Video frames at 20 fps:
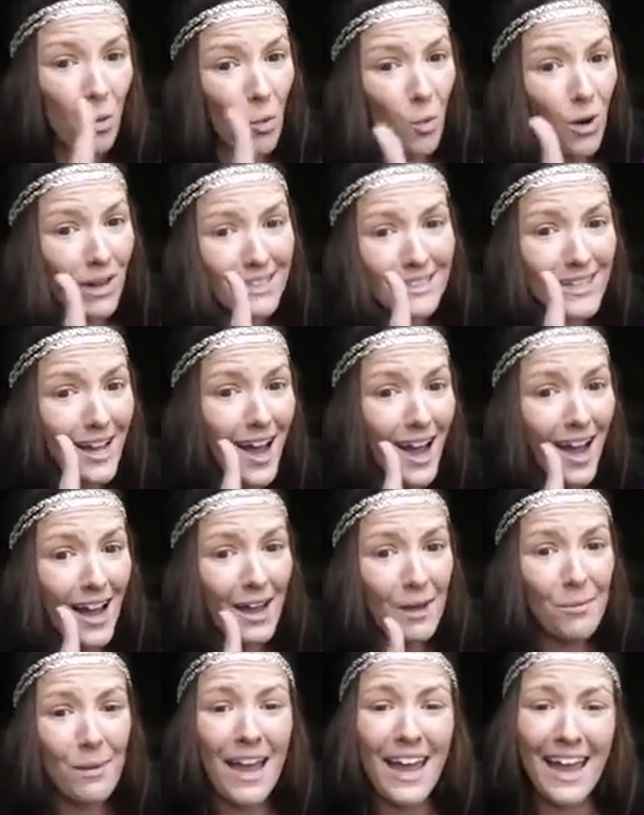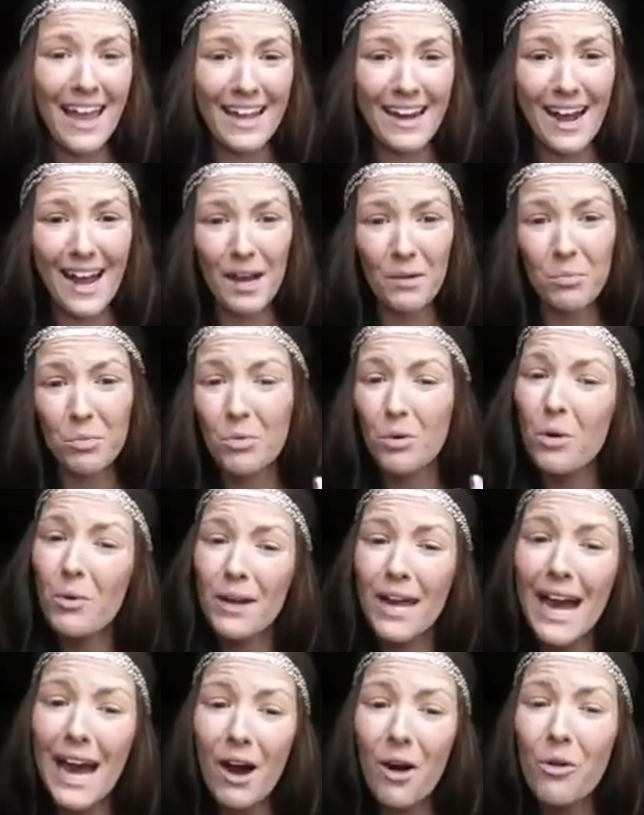one time and I
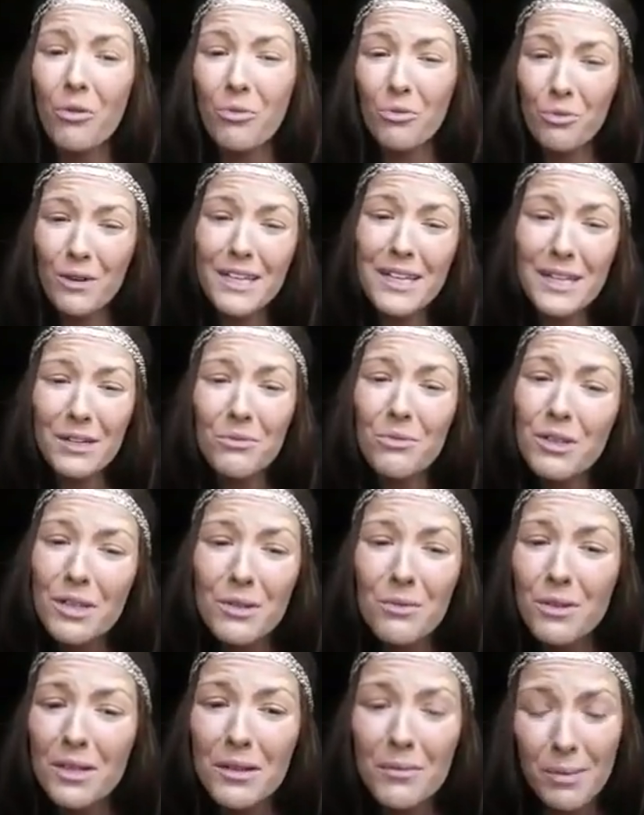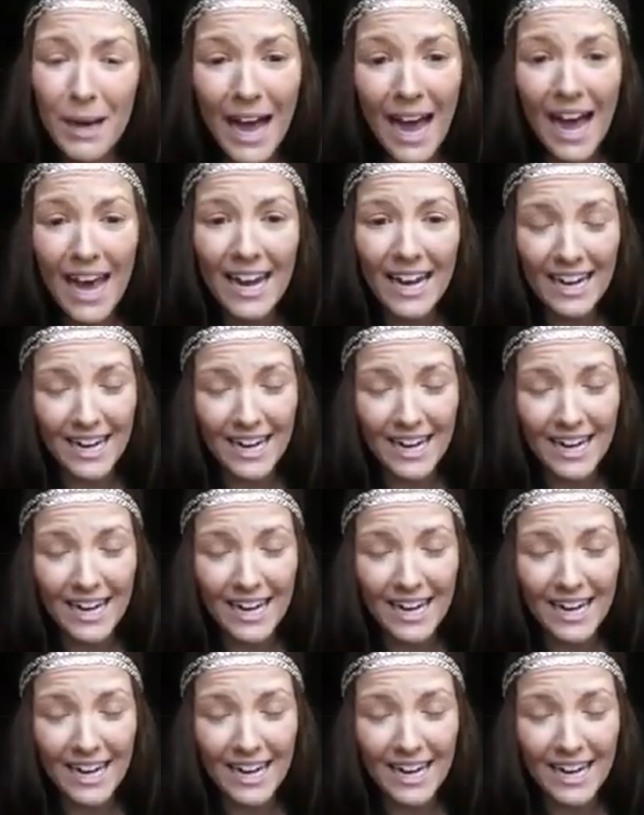broke out really bad,